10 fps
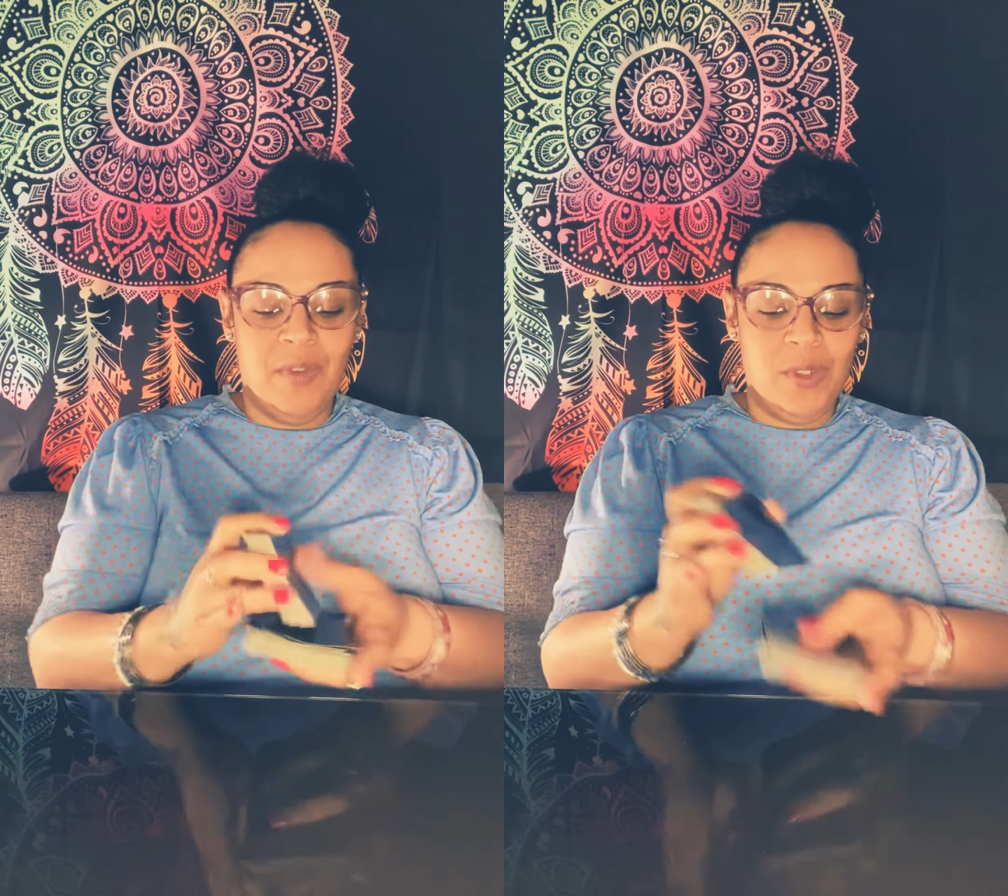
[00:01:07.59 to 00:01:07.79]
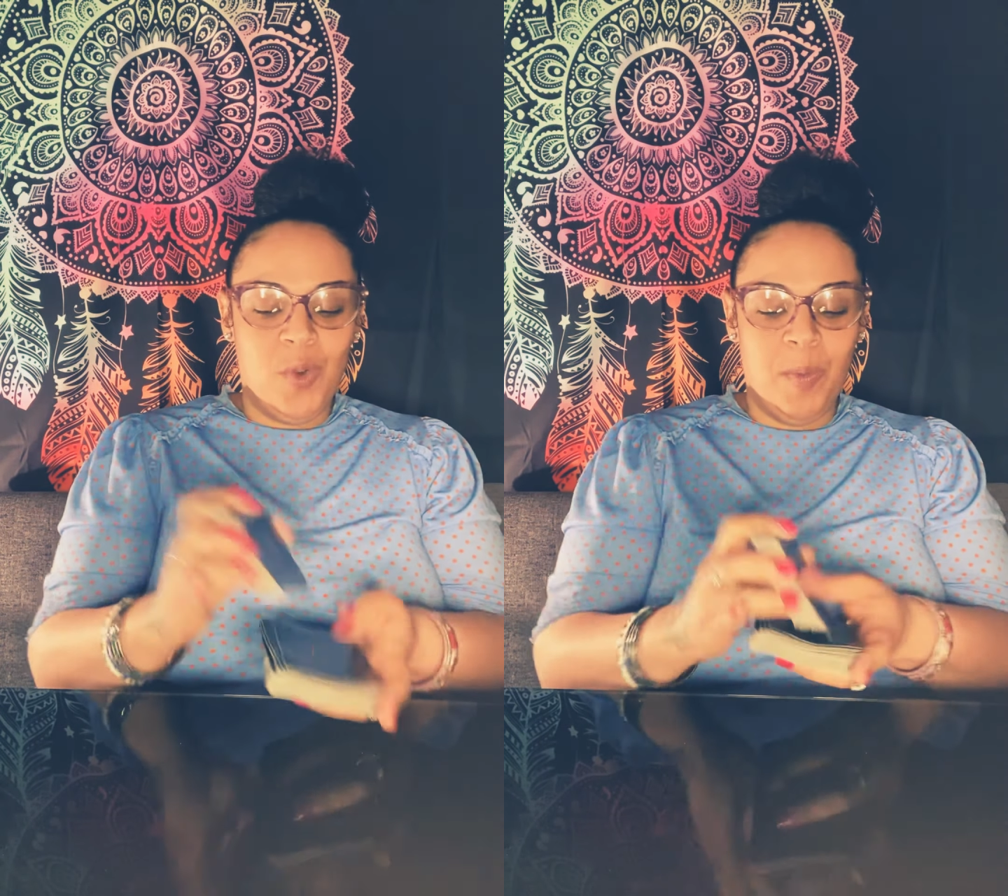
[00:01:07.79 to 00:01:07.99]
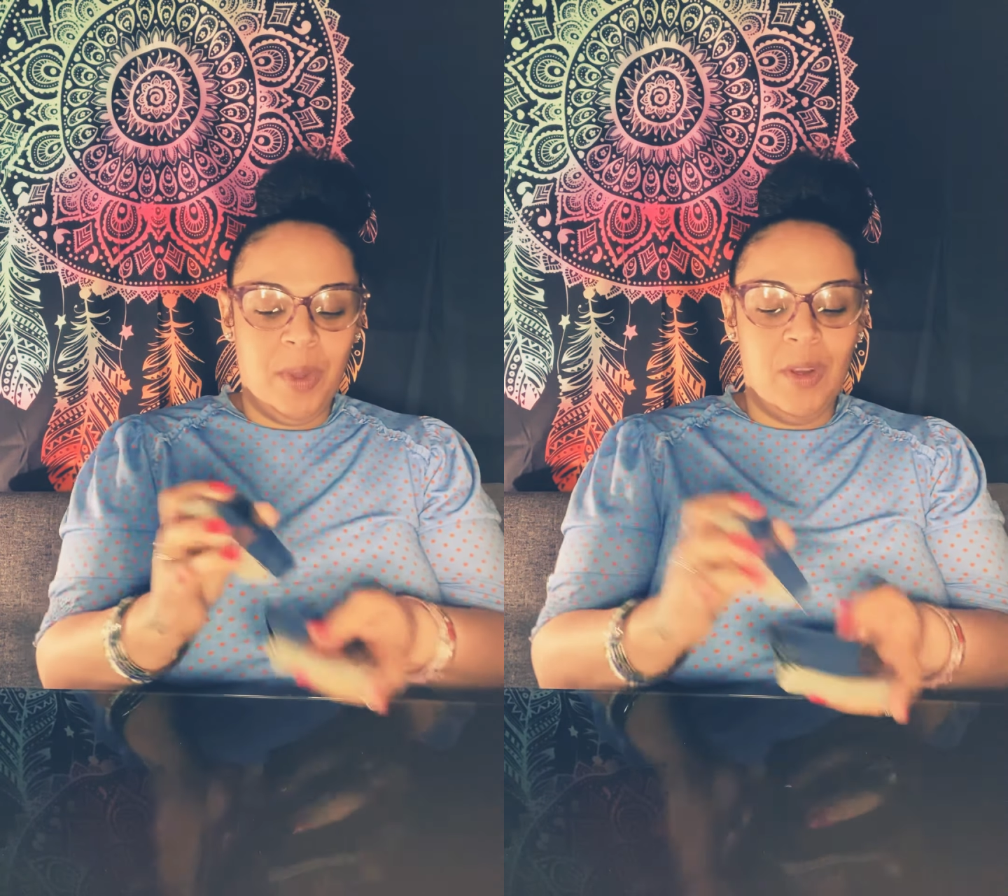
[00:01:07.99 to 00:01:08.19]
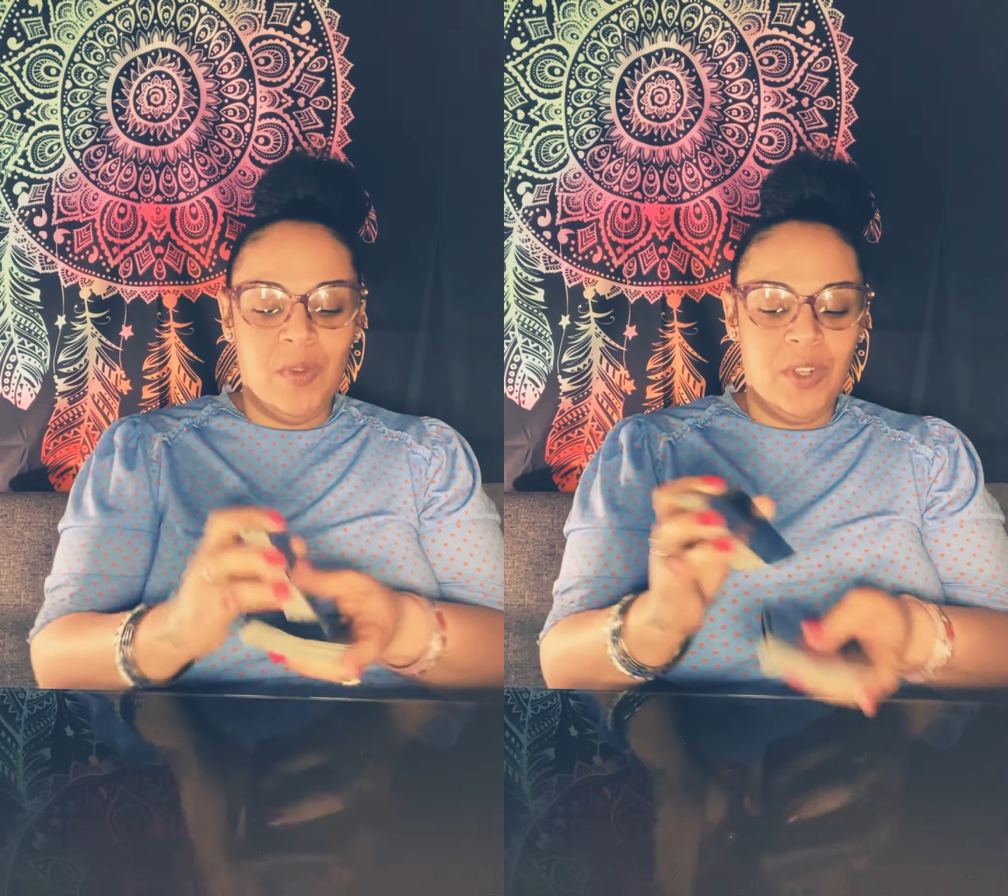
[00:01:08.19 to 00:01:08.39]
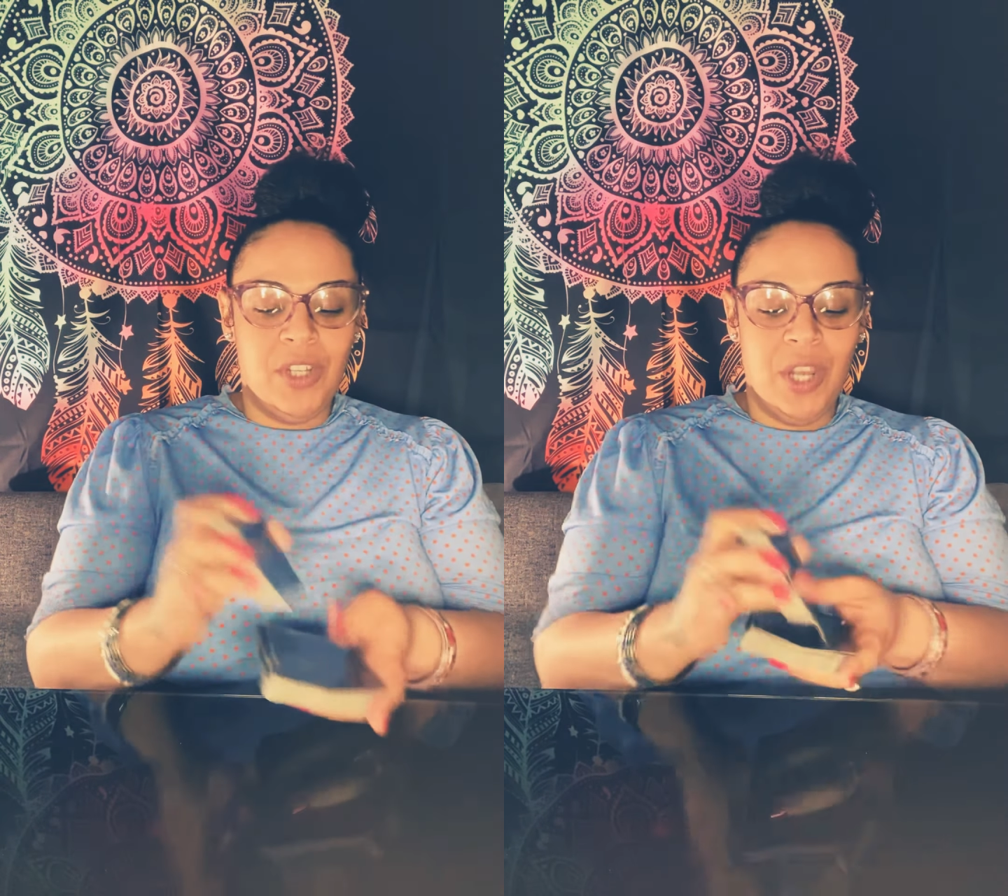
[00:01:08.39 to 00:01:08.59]
Scorpios
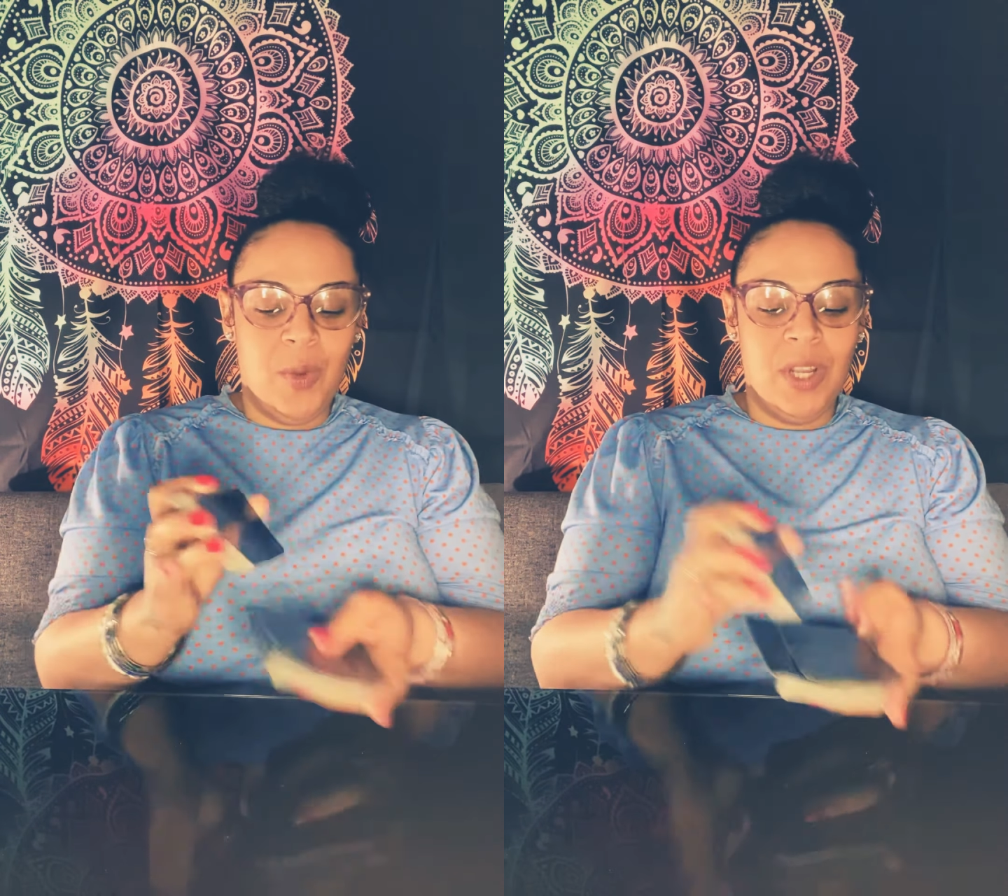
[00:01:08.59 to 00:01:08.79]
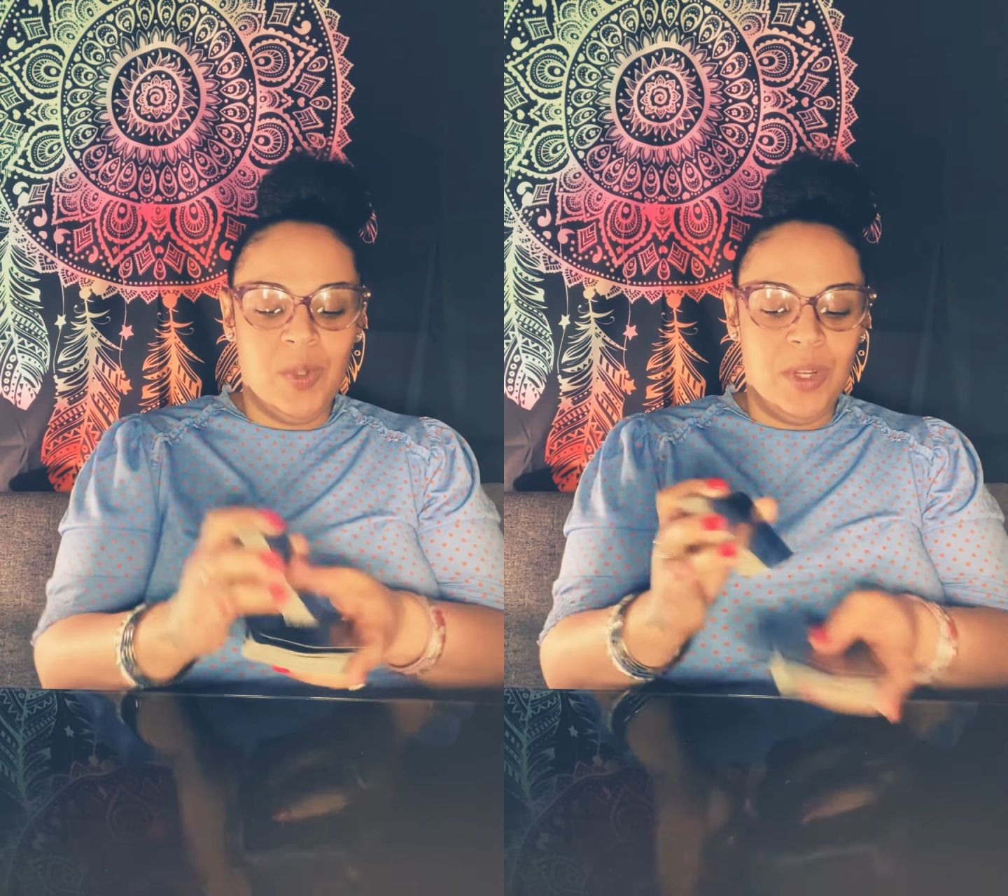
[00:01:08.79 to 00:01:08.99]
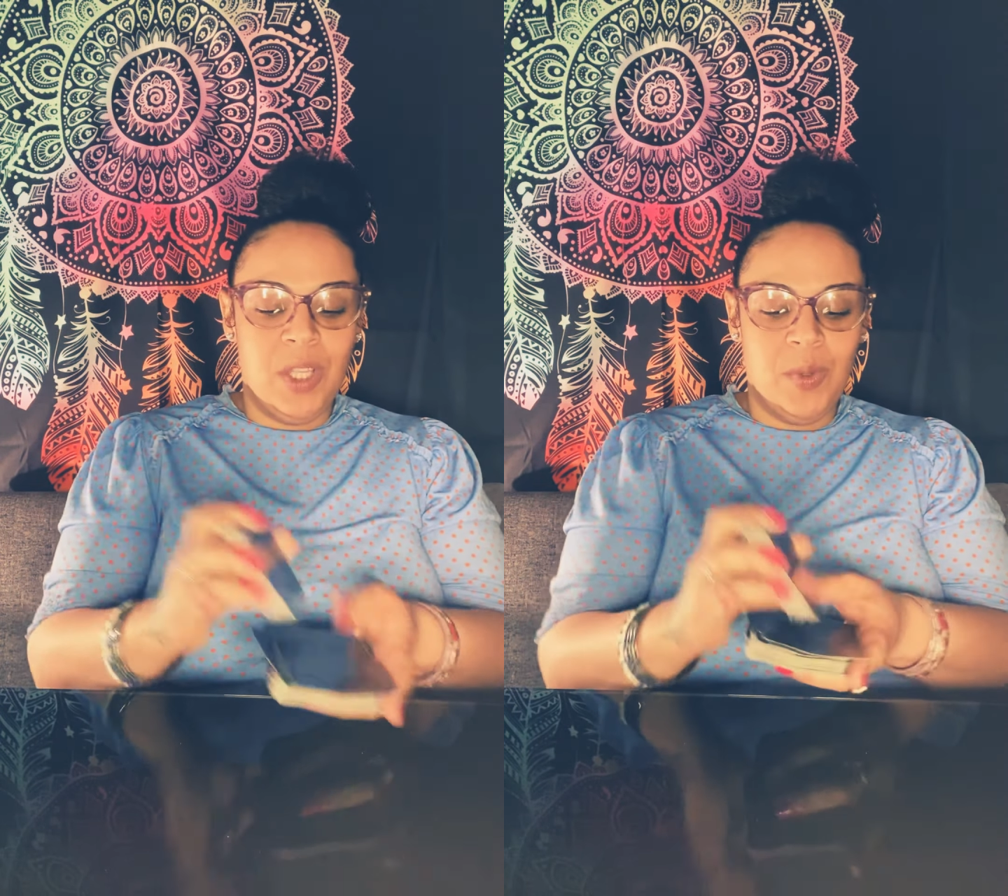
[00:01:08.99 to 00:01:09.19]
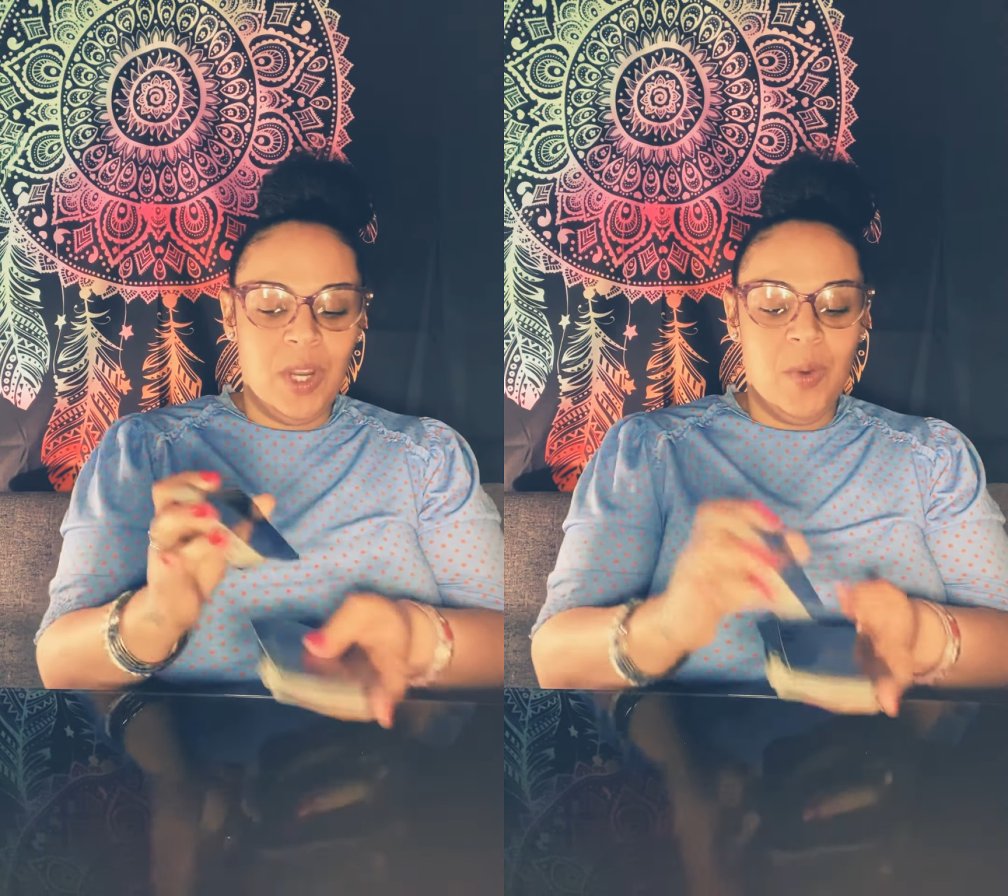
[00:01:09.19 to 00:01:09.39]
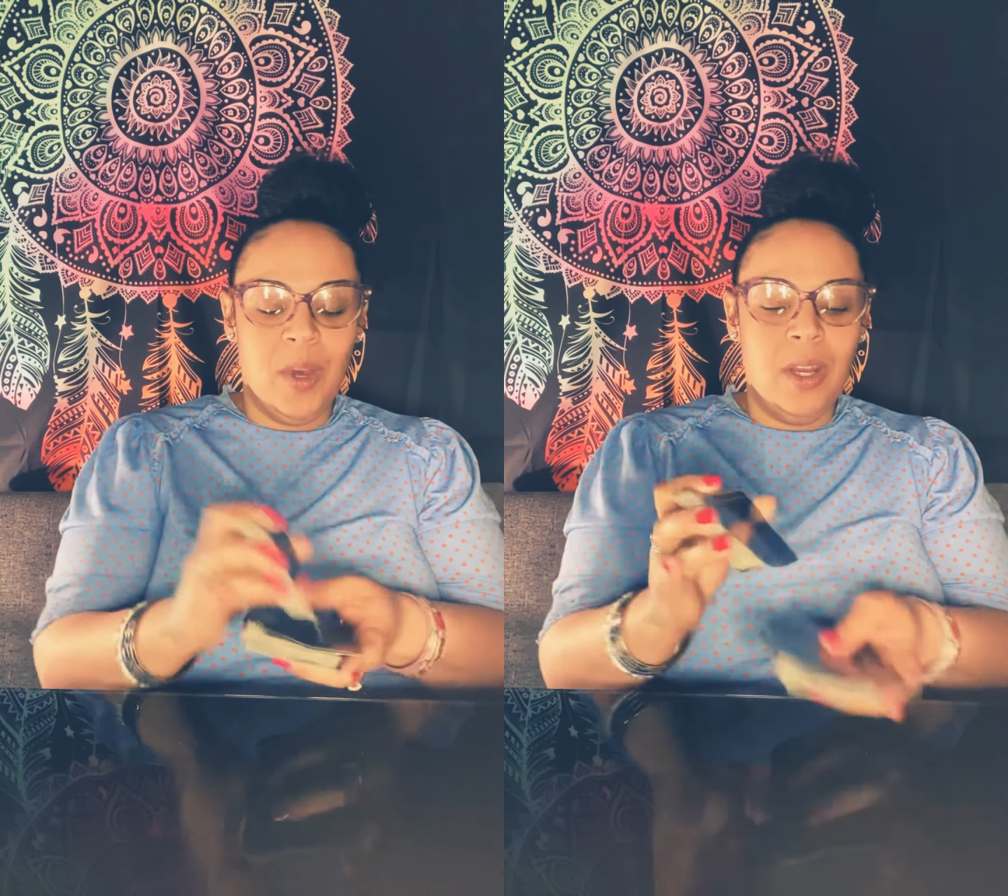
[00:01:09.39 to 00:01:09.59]
for January
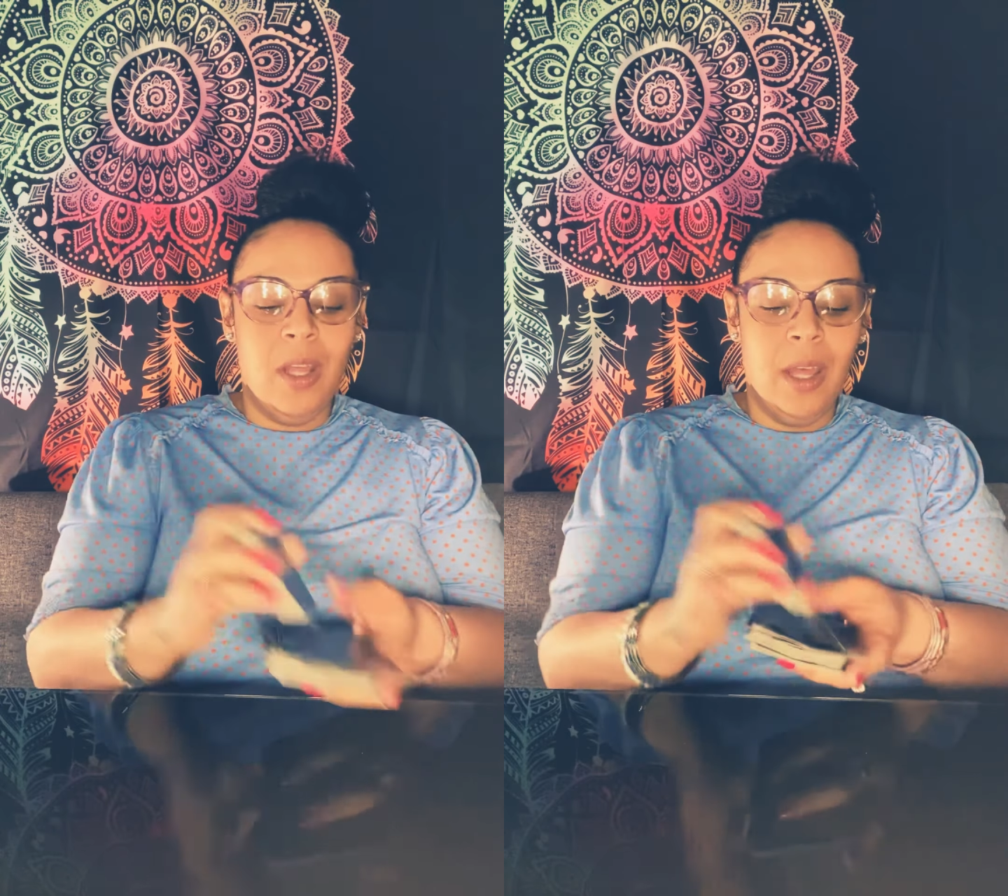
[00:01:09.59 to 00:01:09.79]
2021?